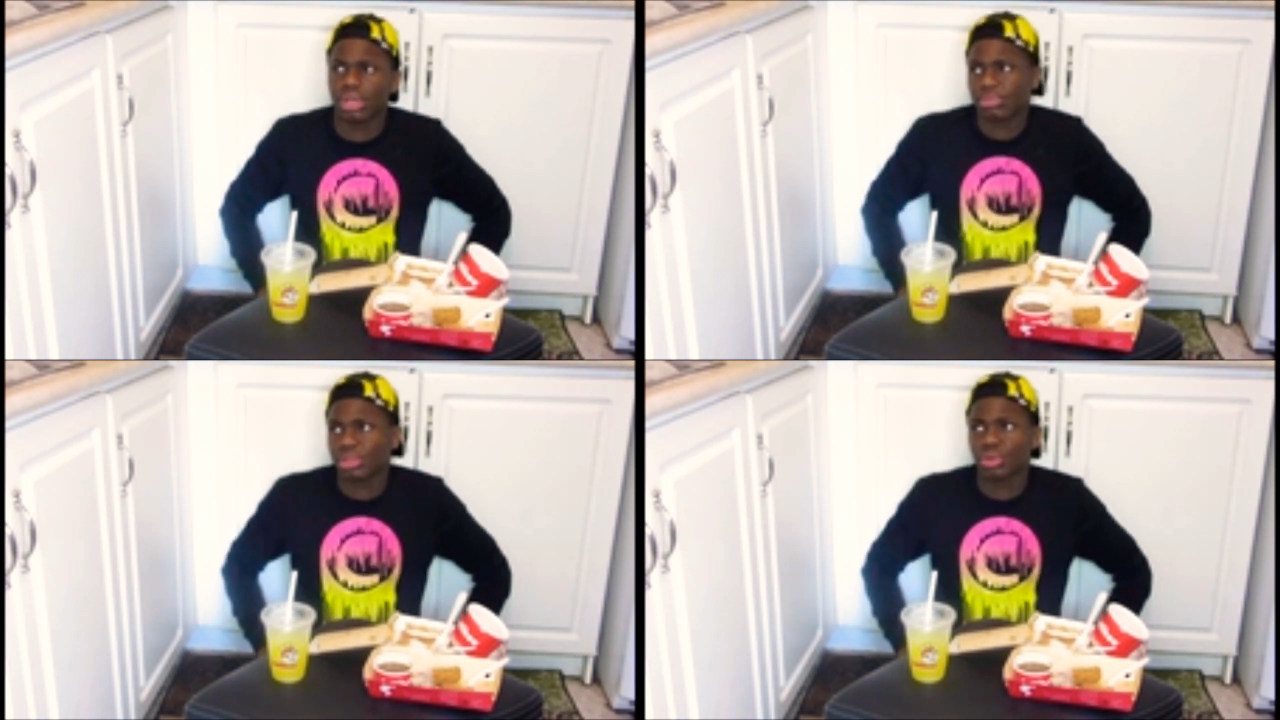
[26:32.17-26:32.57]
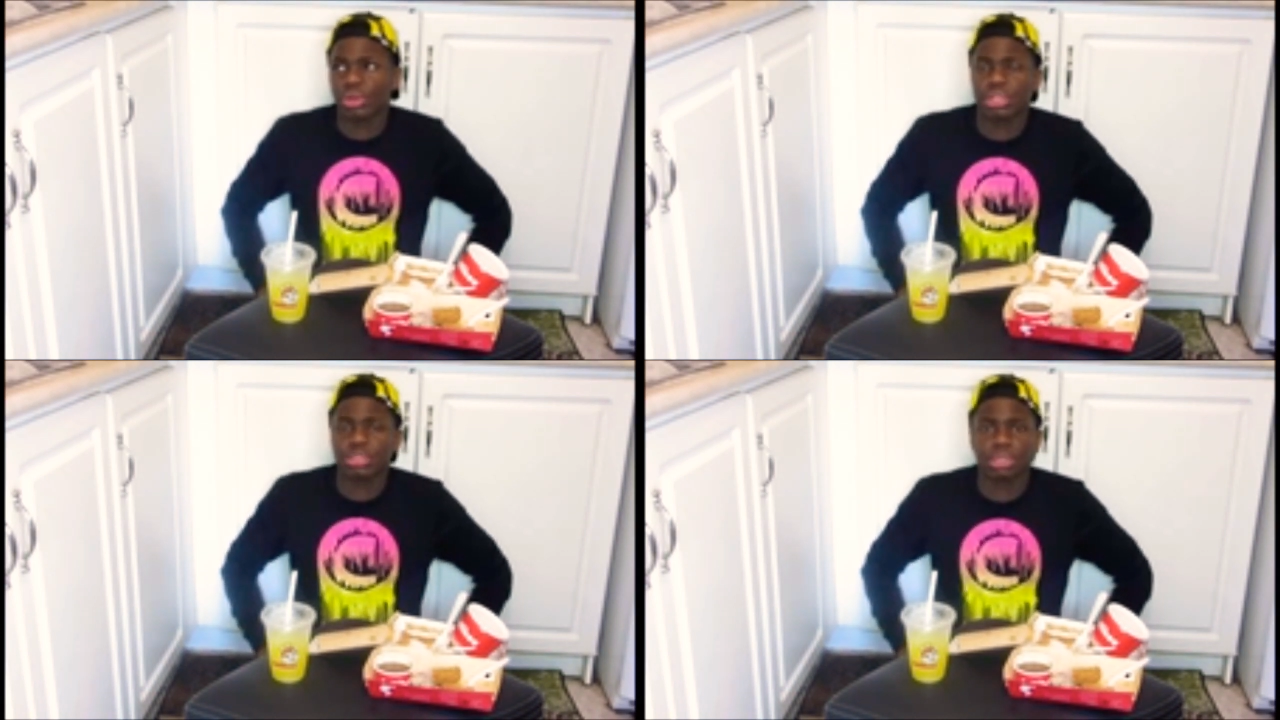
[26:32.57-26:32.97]
I'm the
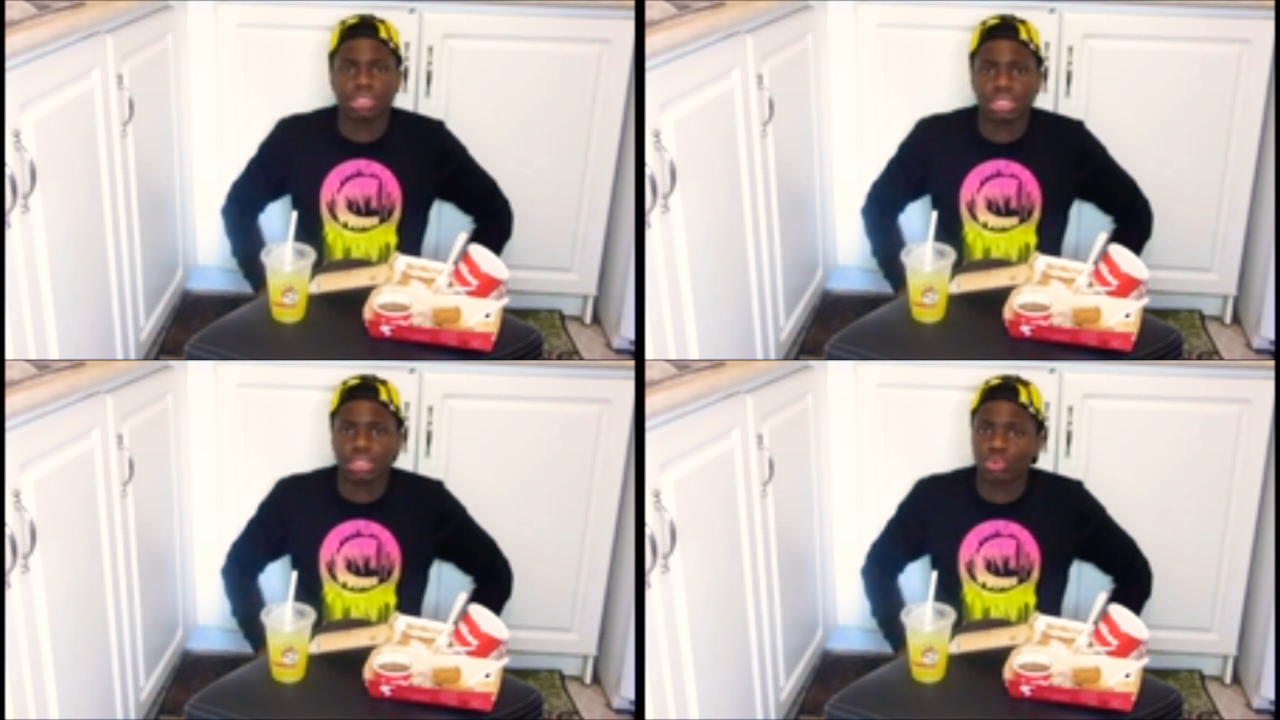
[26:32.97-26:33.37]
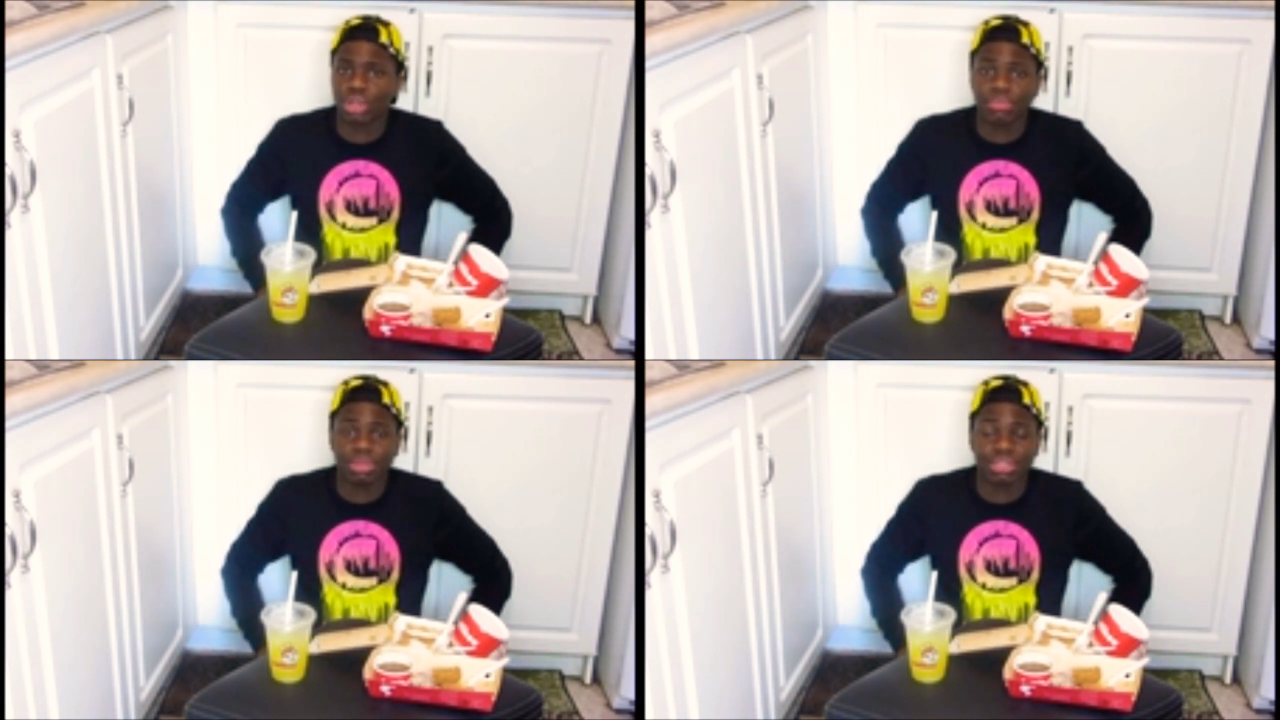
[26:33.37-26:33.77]
loyalist person in the
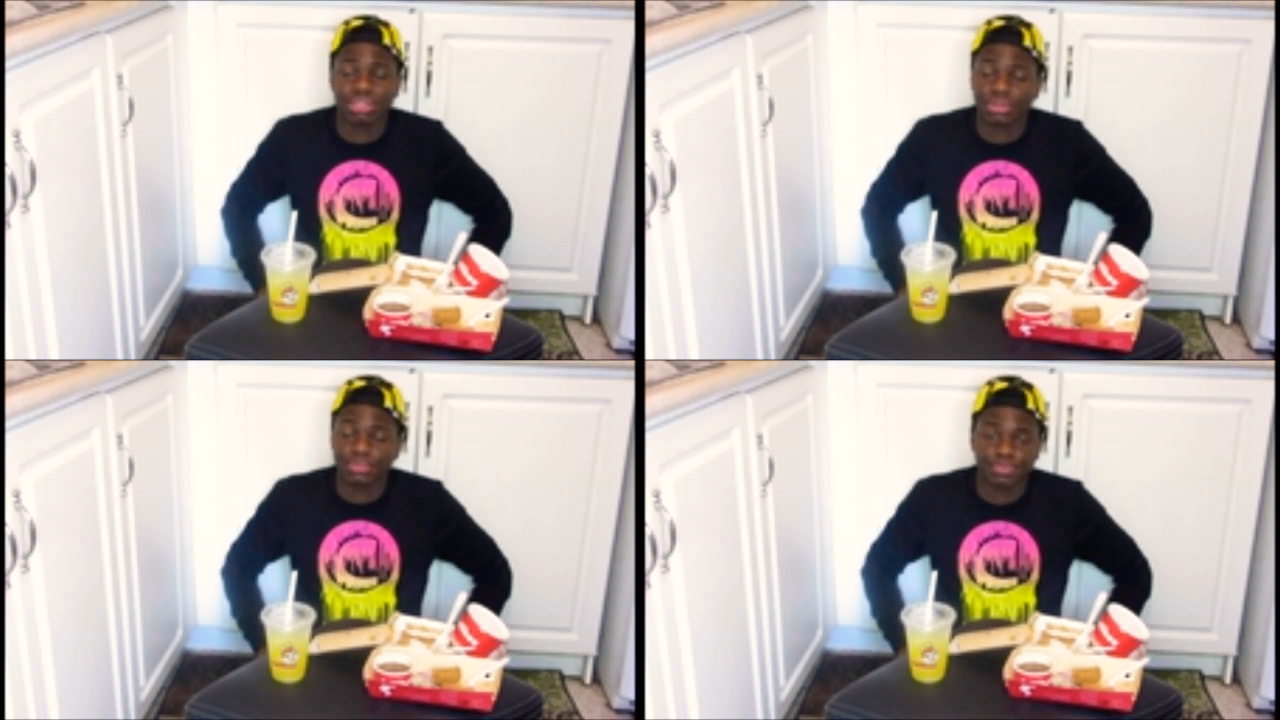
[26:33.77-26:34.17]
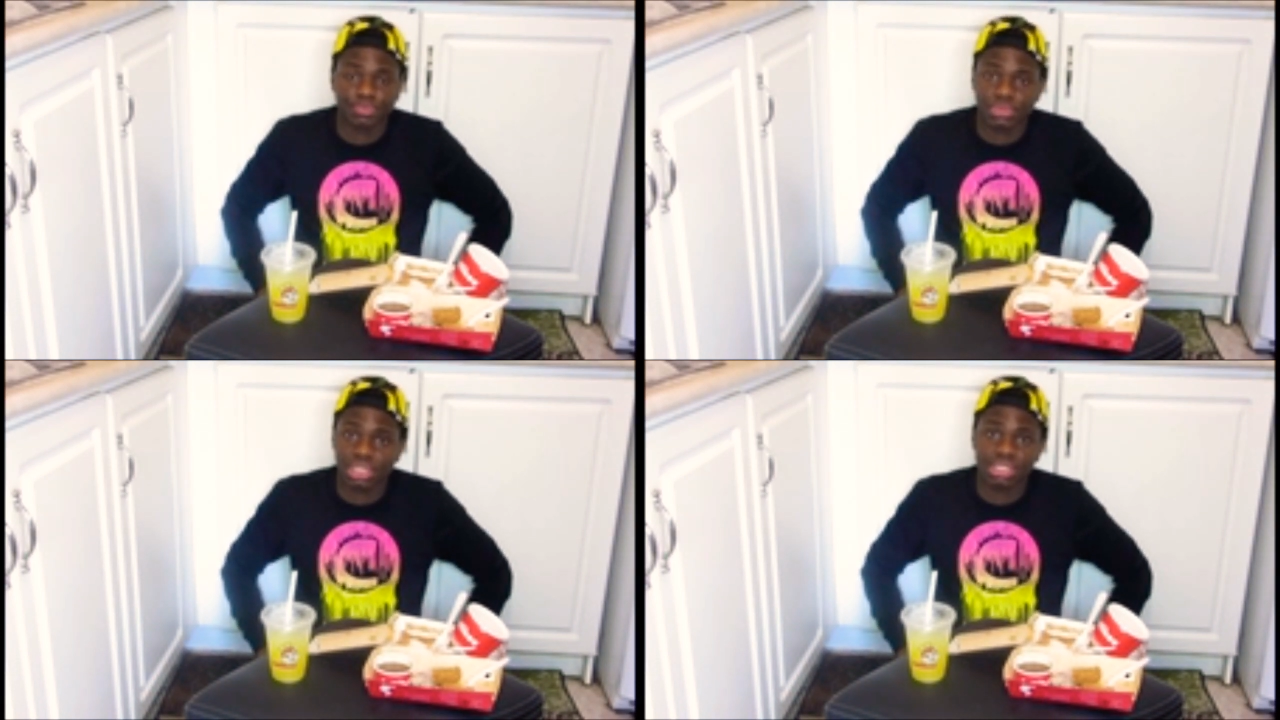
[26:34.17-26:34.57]
world. I'm like, no,
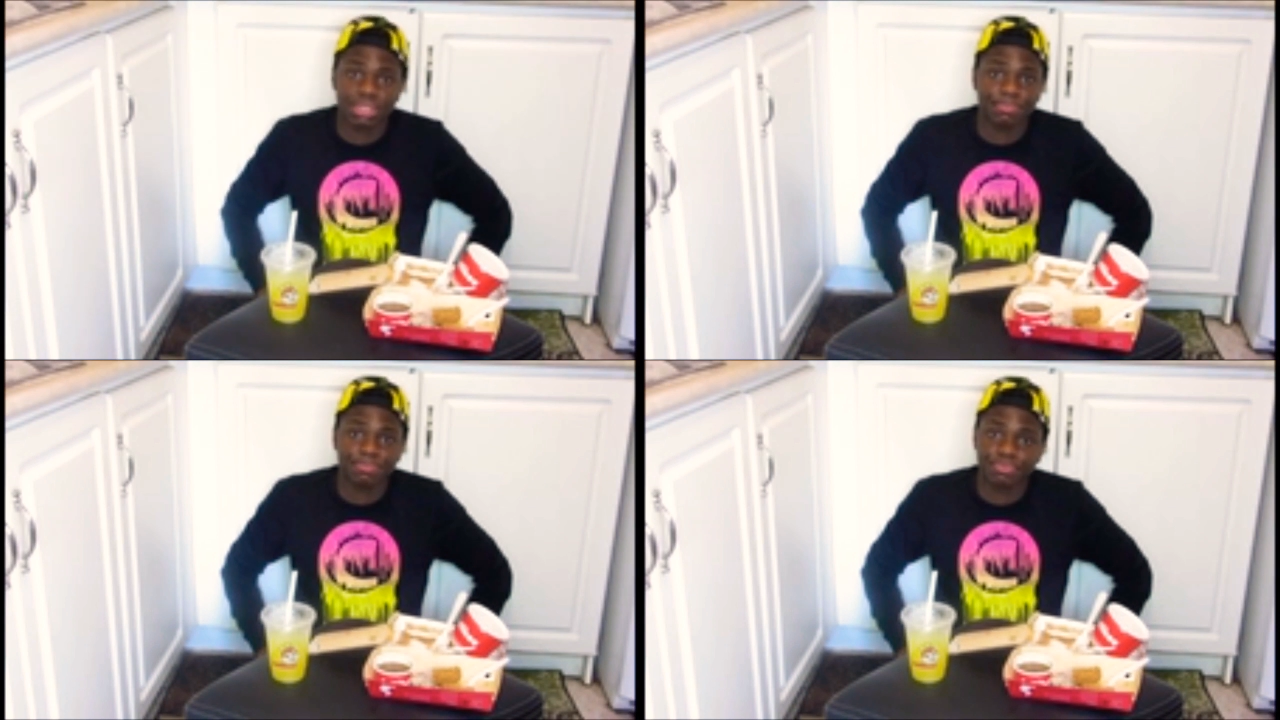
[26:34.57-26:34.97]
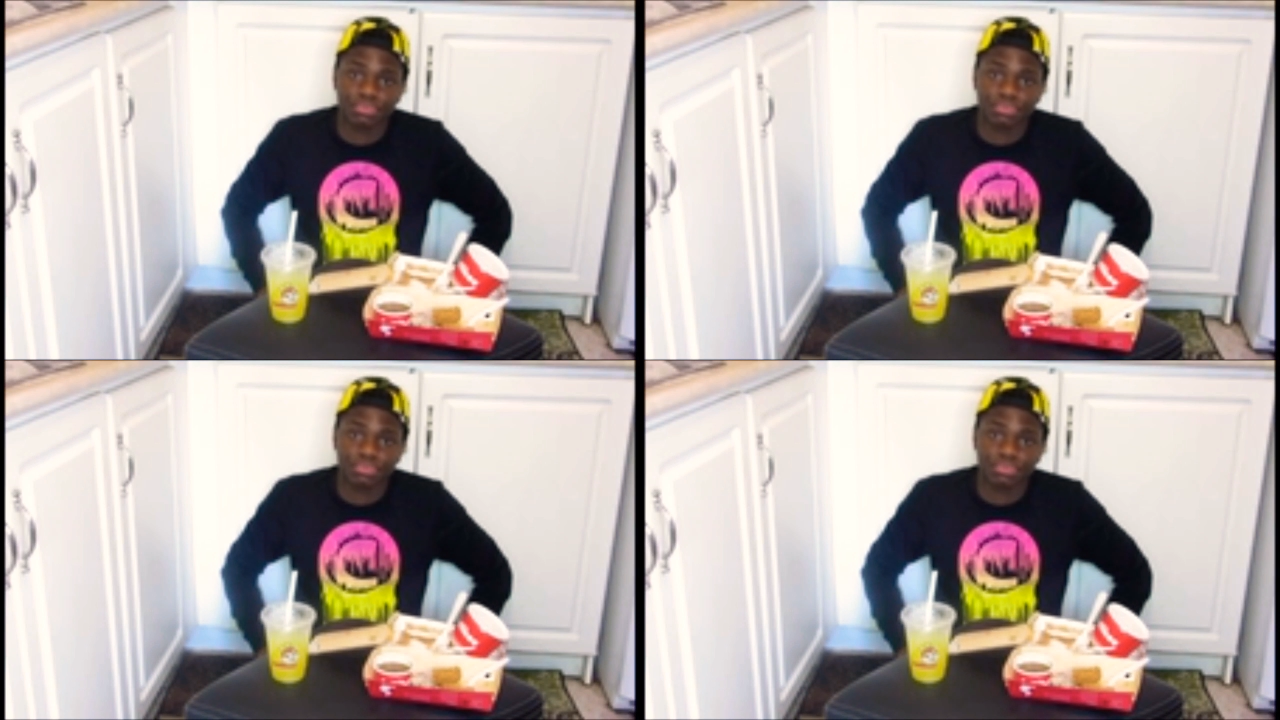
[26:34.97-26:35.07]
listen.